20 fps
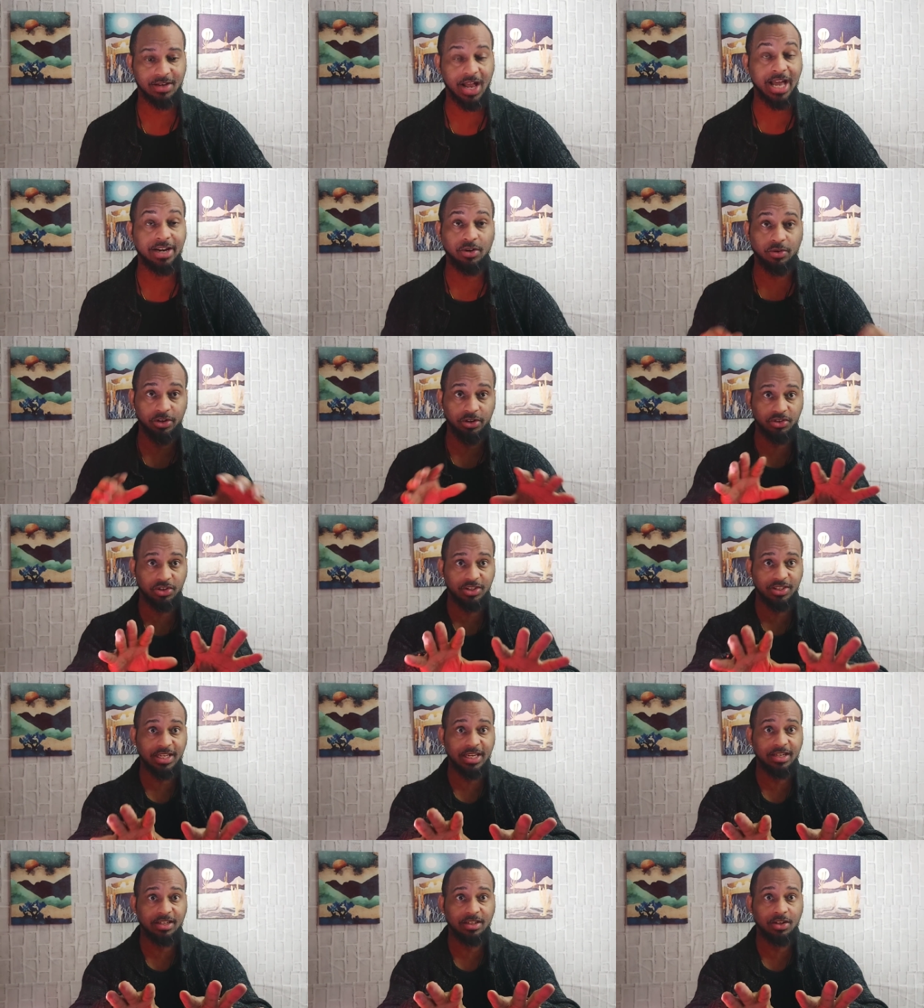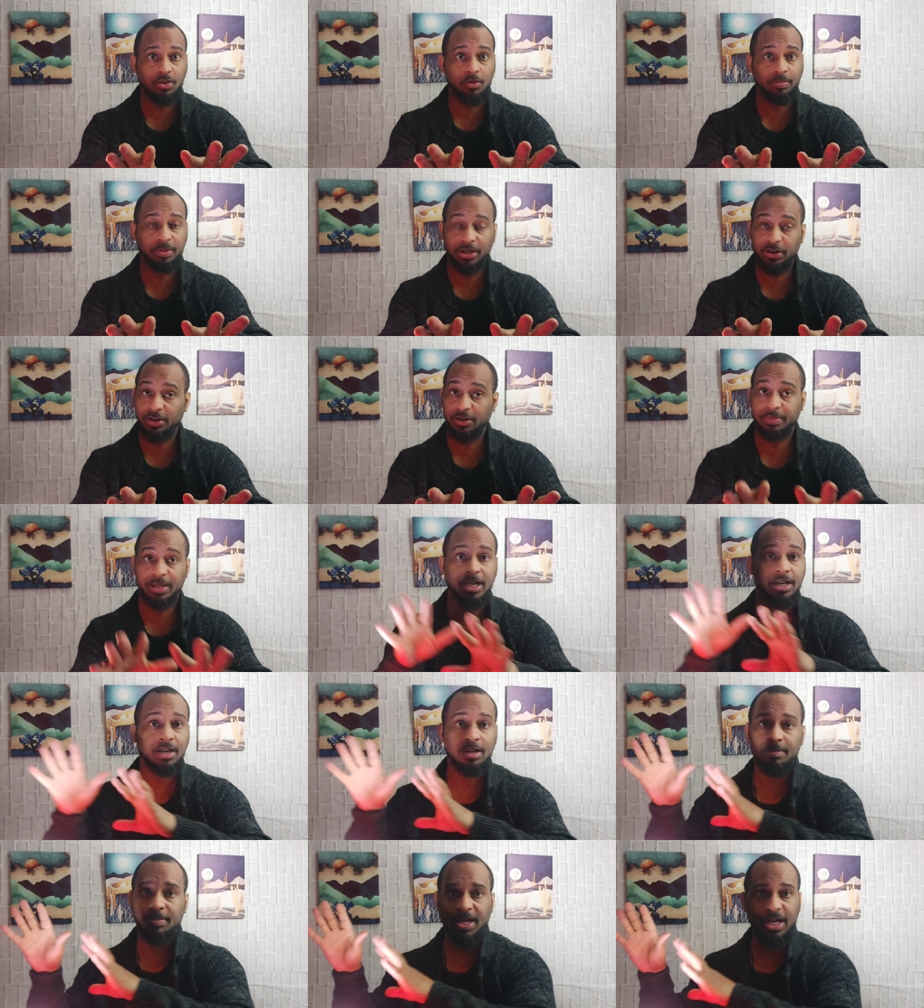So I know you're just seeing this little blurb,
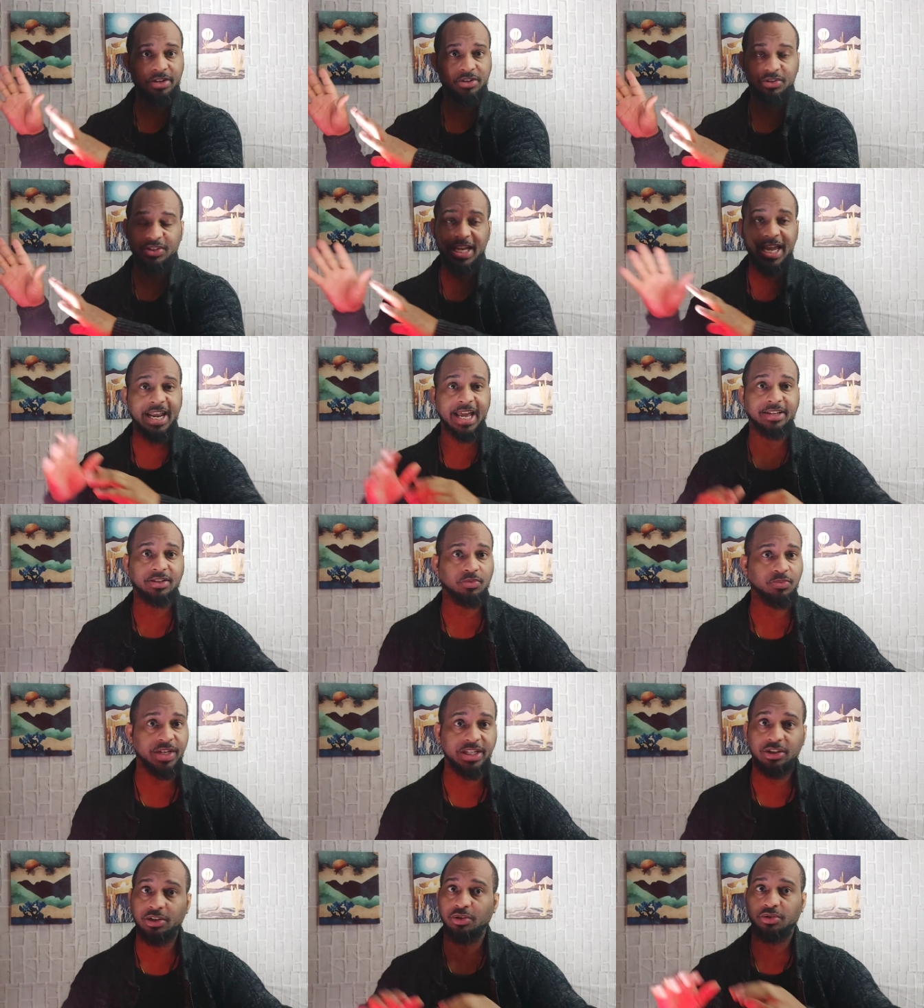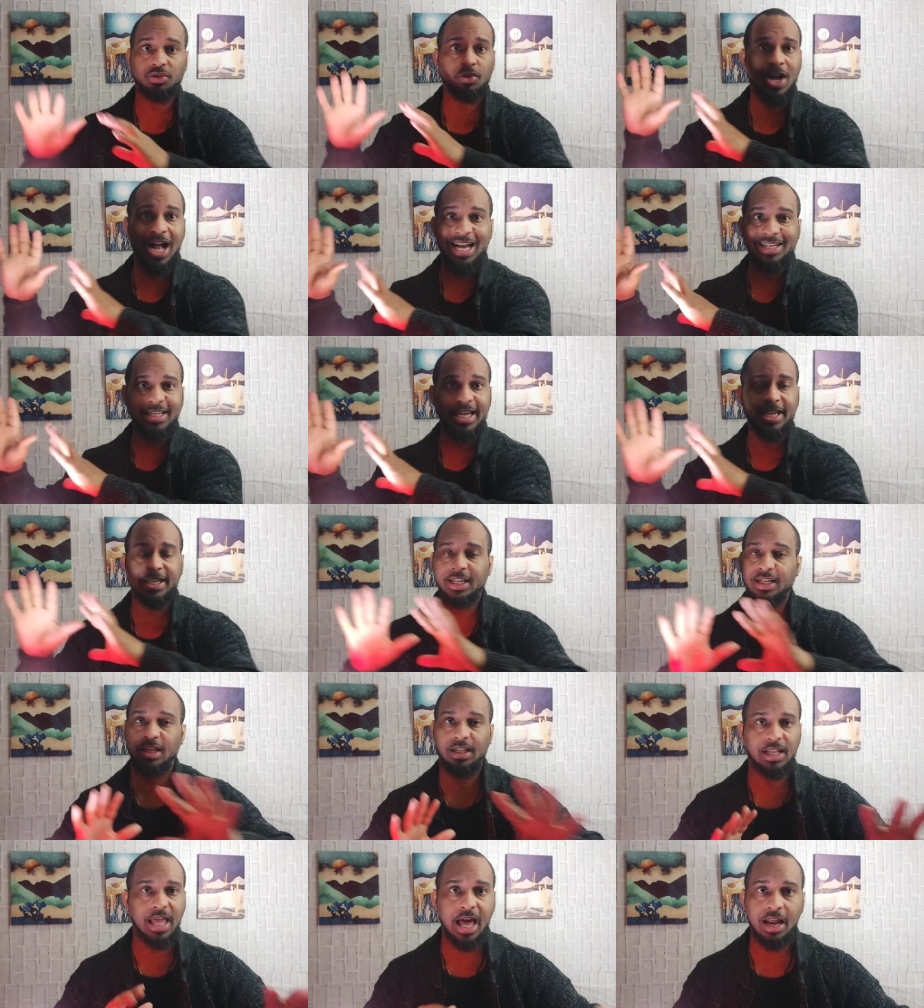but understand as a researcher, I take
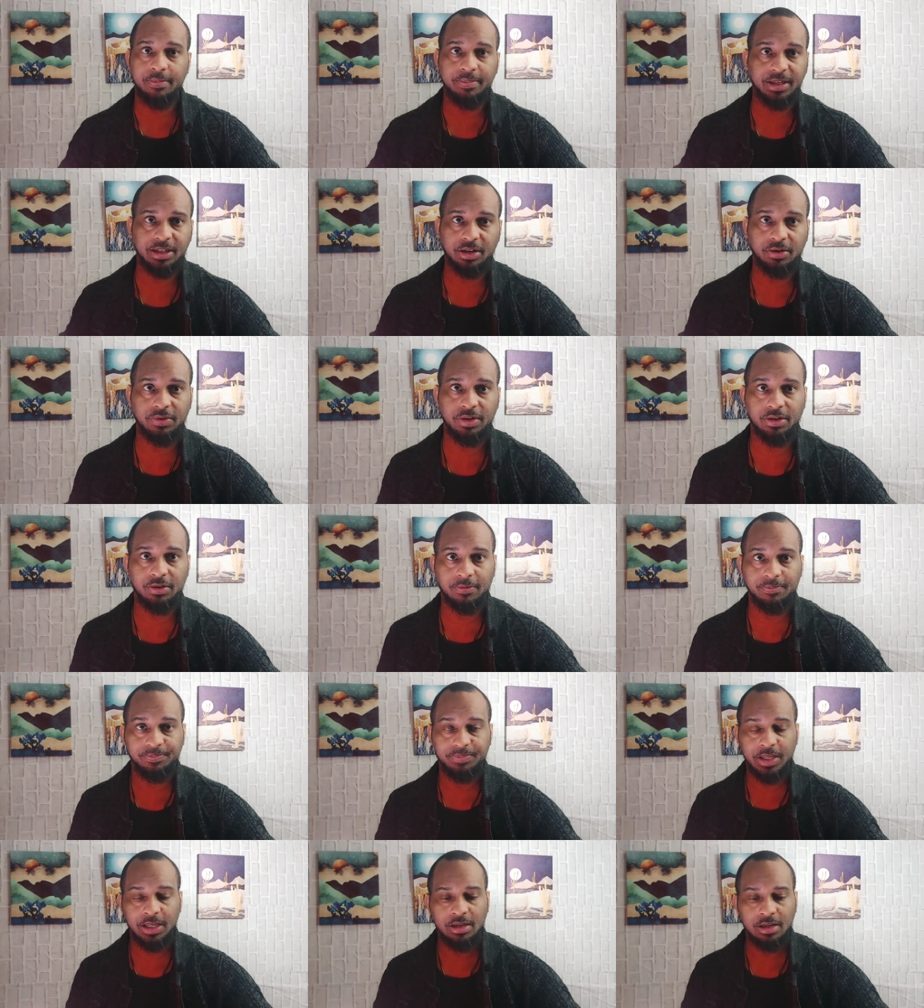in a lot of material.